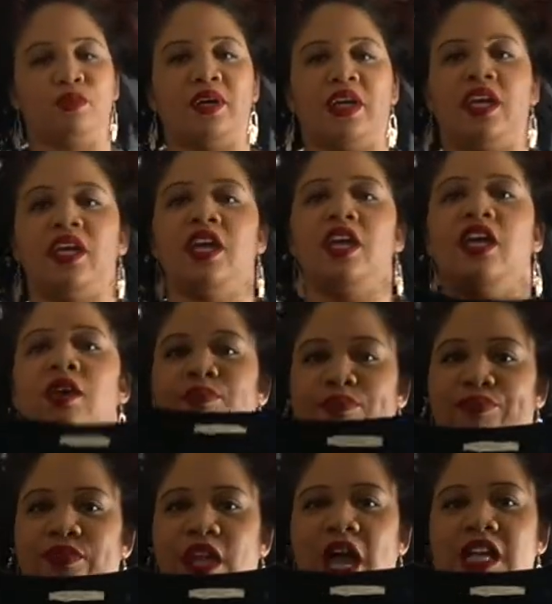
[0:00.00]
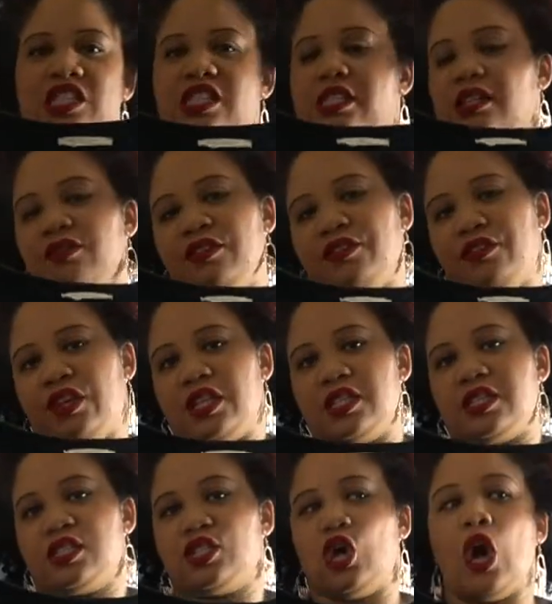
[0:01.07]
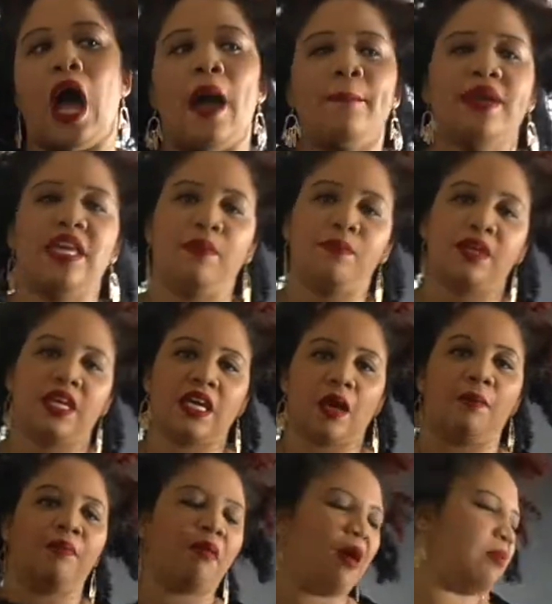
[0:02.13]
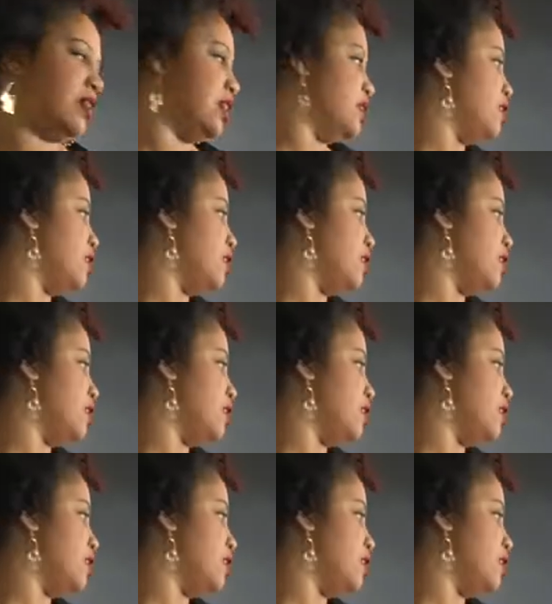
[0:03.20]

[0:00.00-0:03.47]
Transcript: but I just love the phrase. So I'm keeping it. I'm gonna probably get